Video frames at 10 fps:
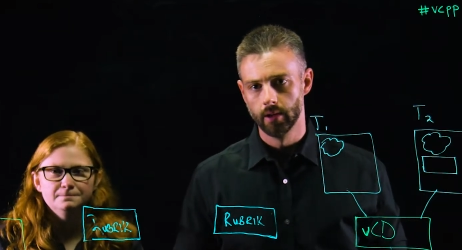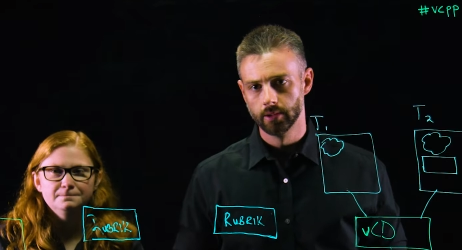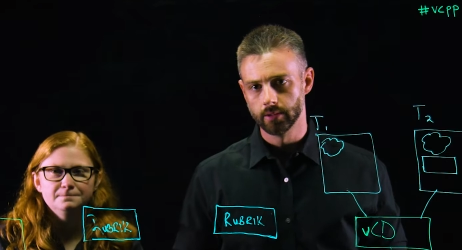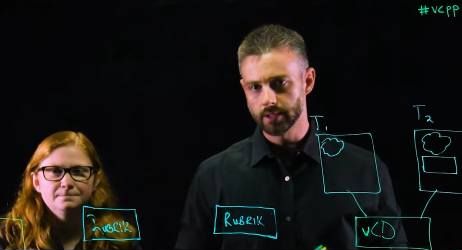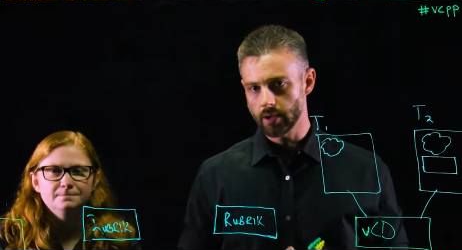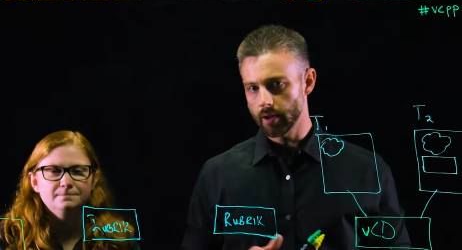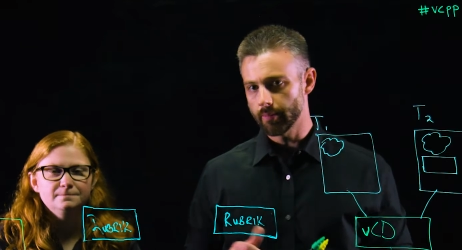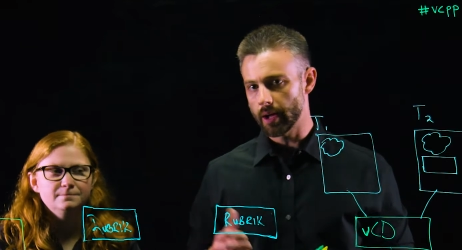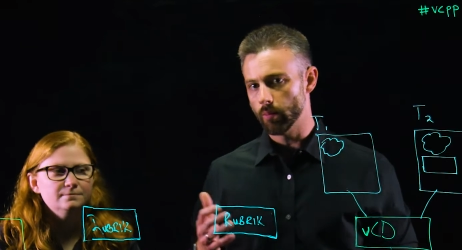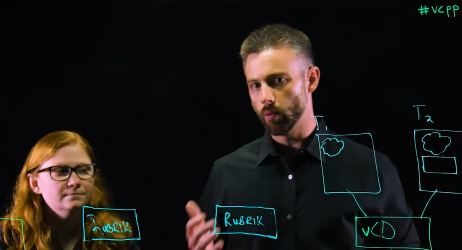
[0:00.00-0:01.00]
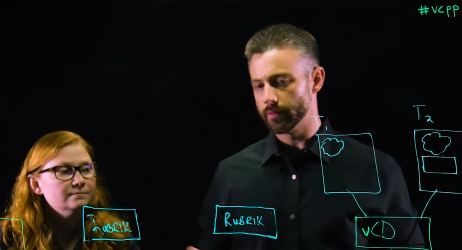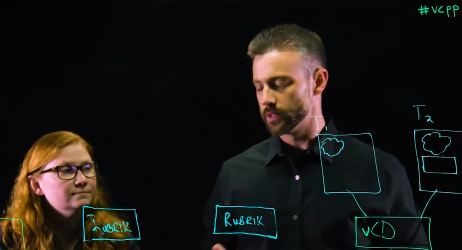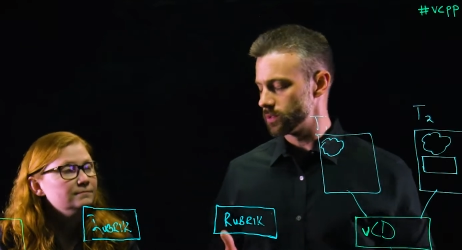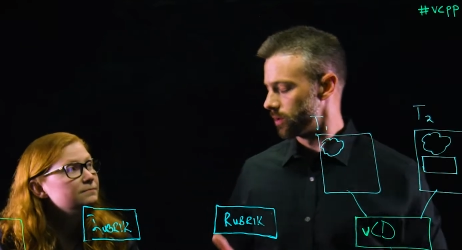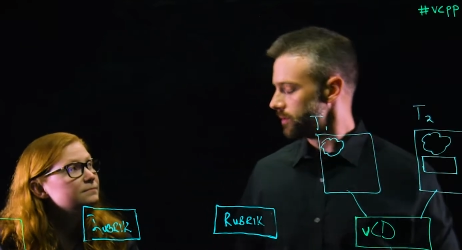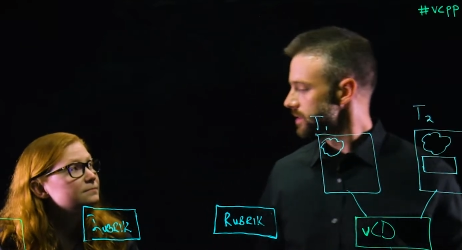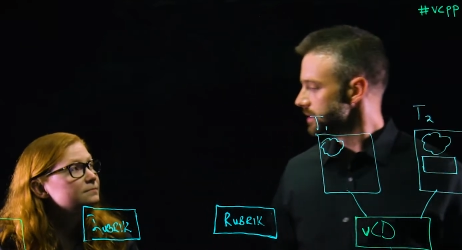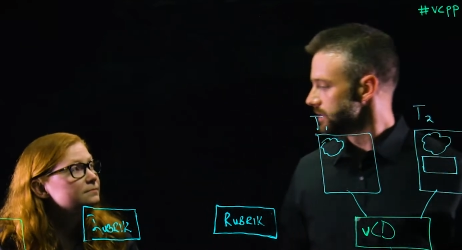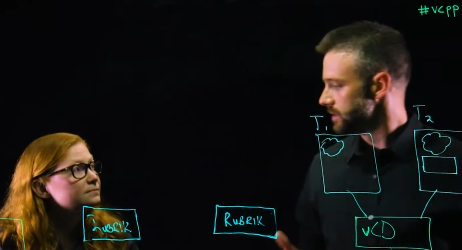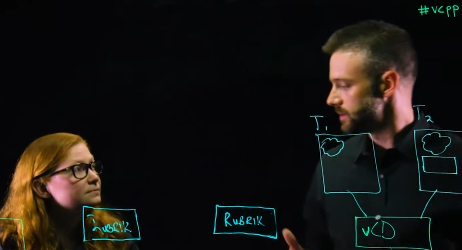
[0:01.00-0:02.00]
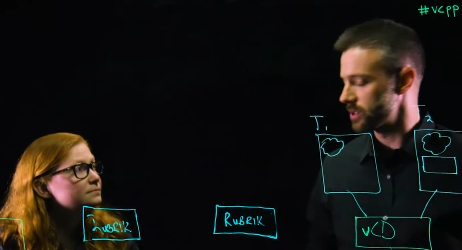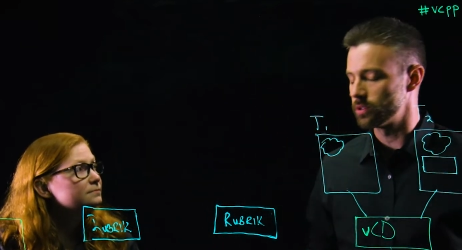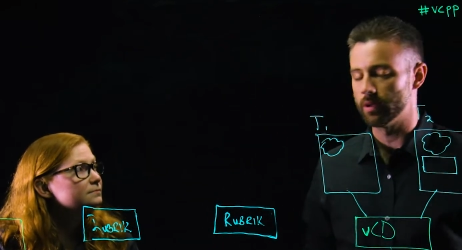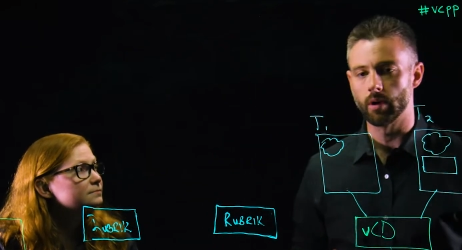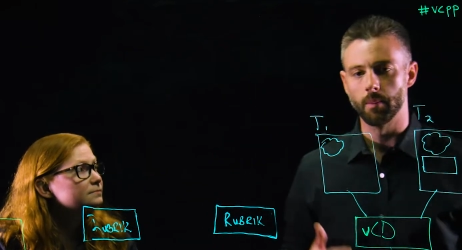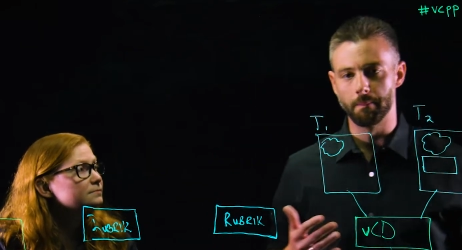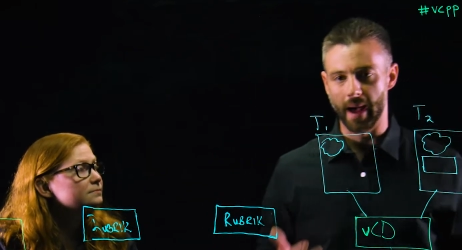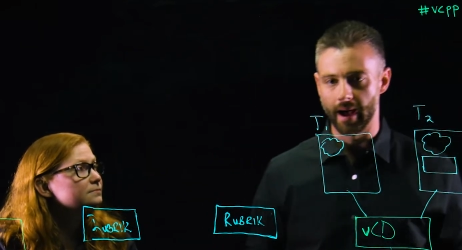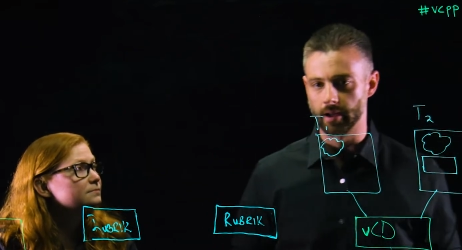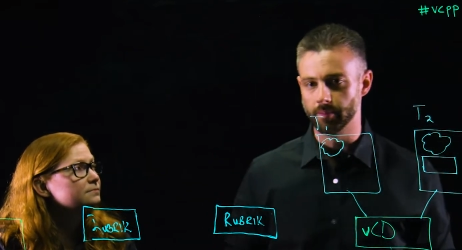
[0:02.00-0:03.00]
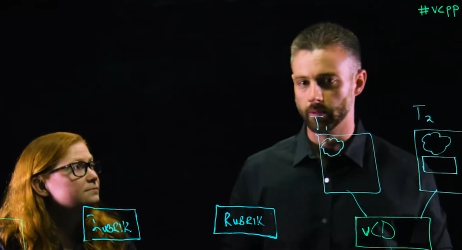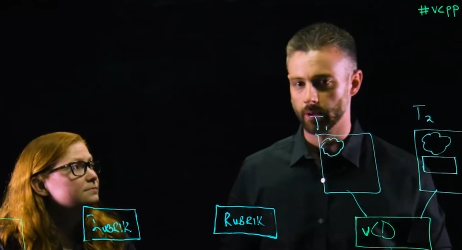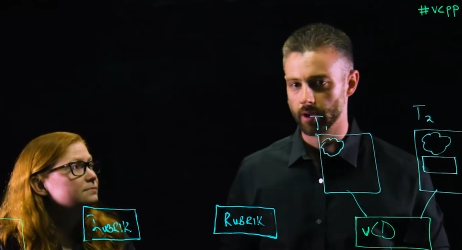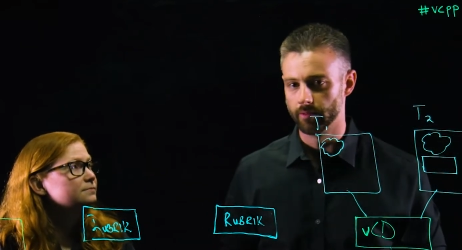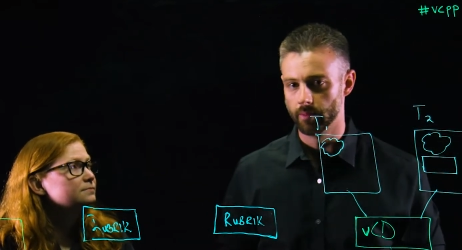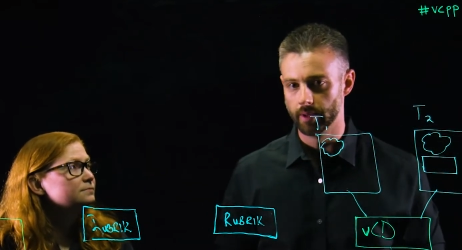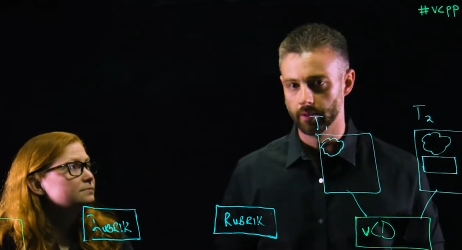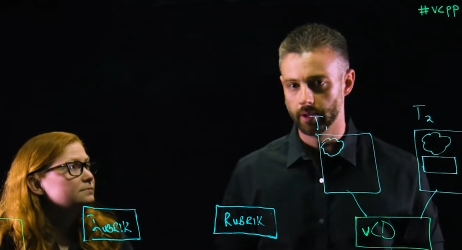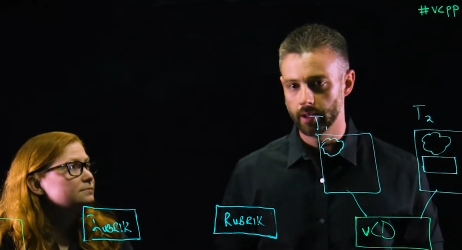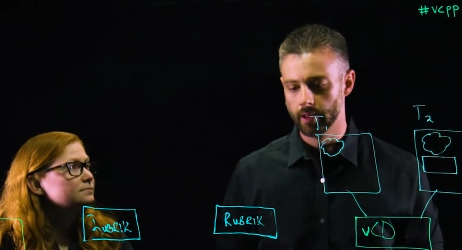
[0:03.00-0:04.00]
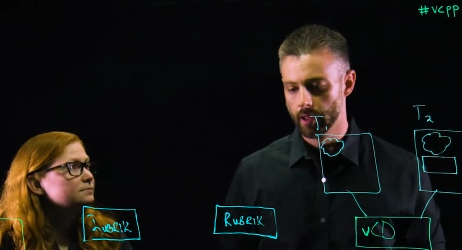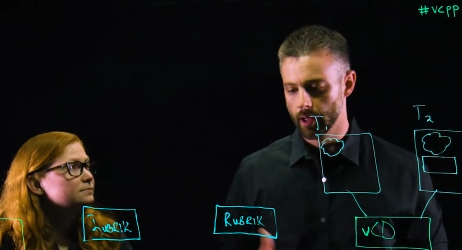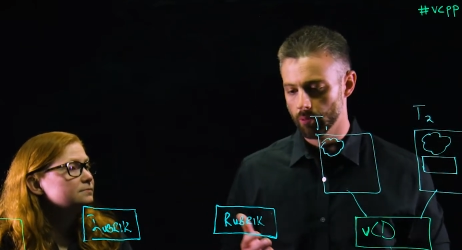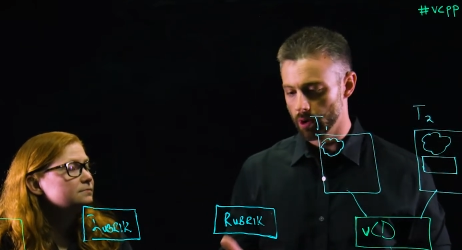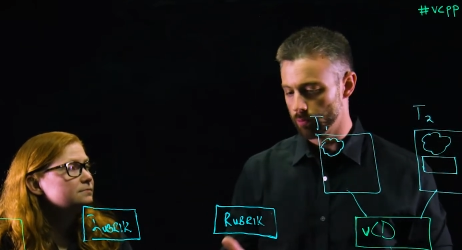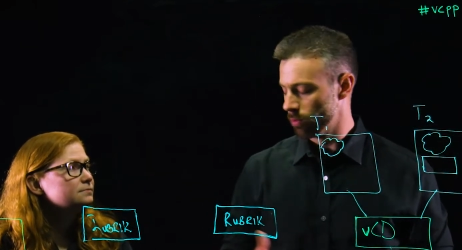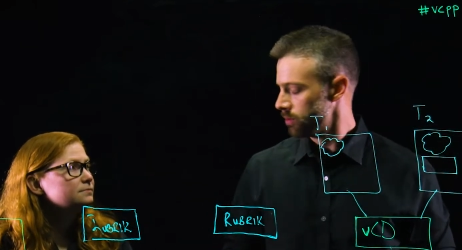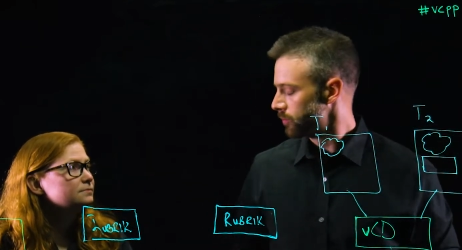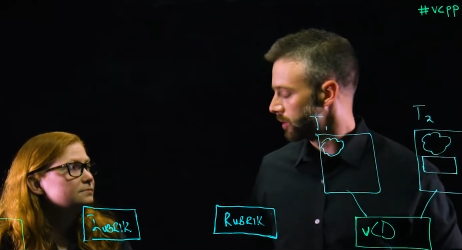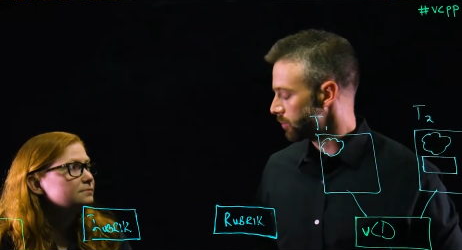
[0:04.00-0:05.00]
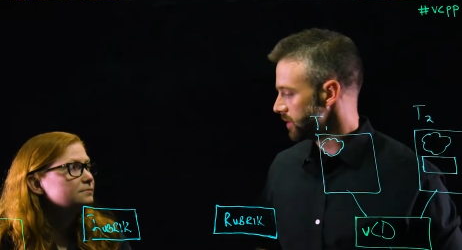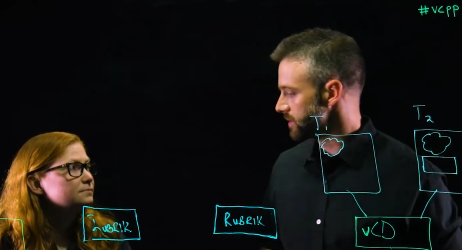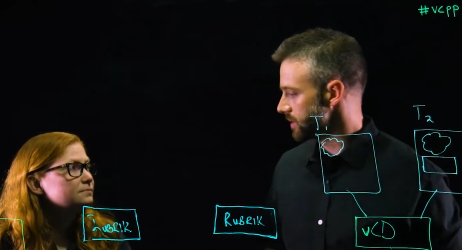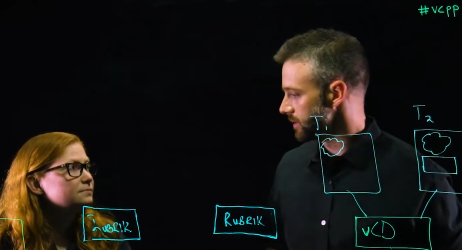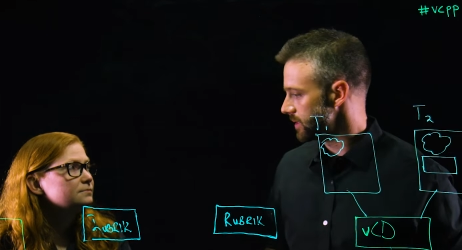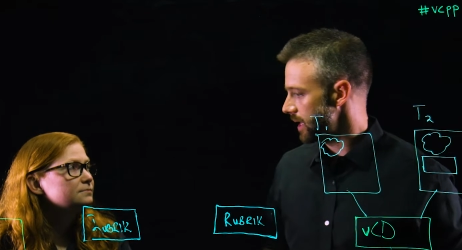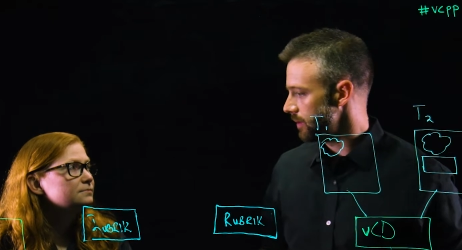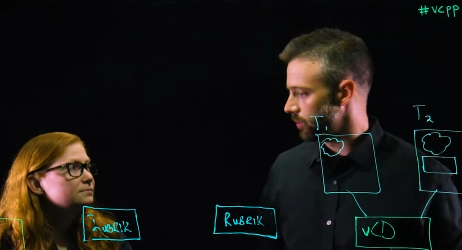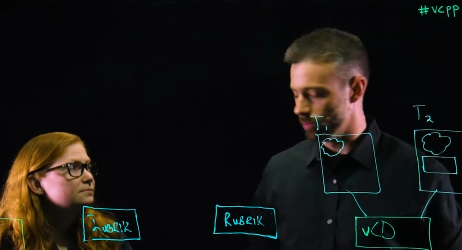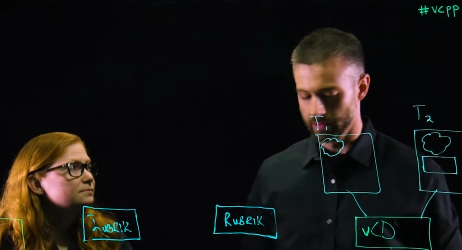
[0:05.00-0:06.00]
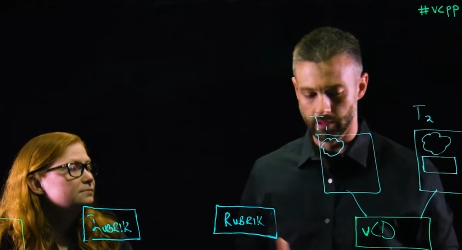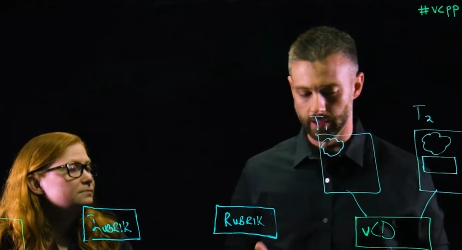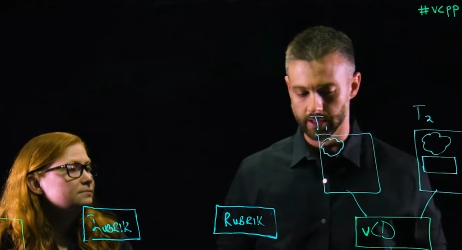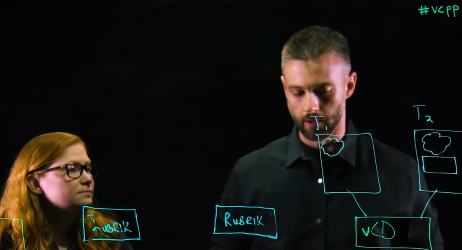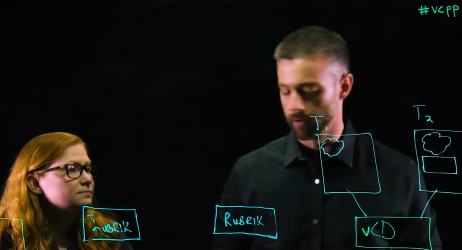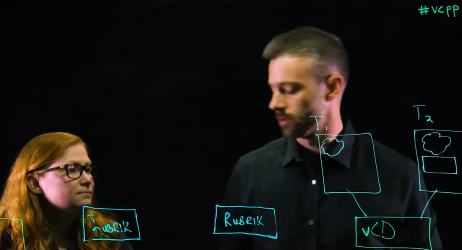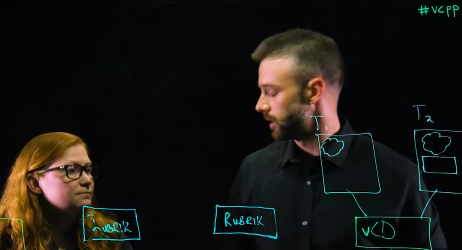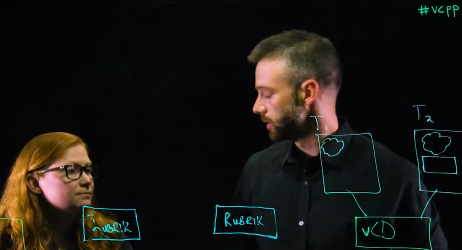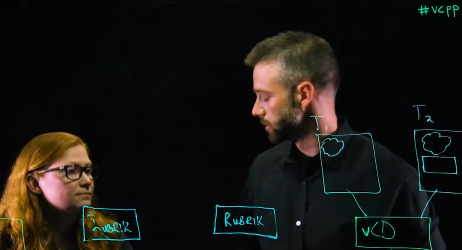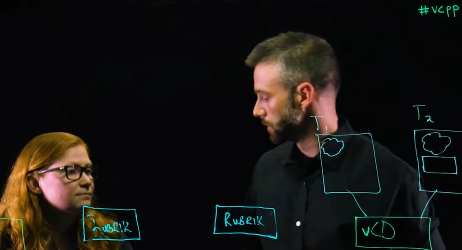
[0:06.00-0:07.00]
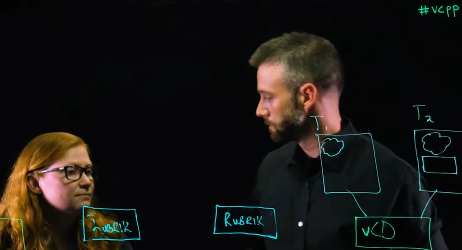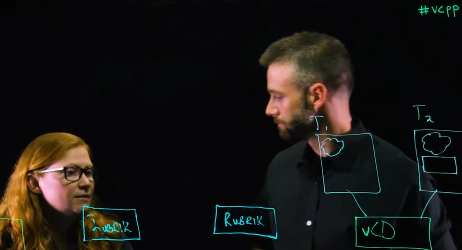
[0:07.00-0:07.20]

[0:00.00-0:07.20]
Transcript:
Speaker 1: So let's talk about more of the services and especially around backup and recoverability and what Rubrik brings to the table within this architecture.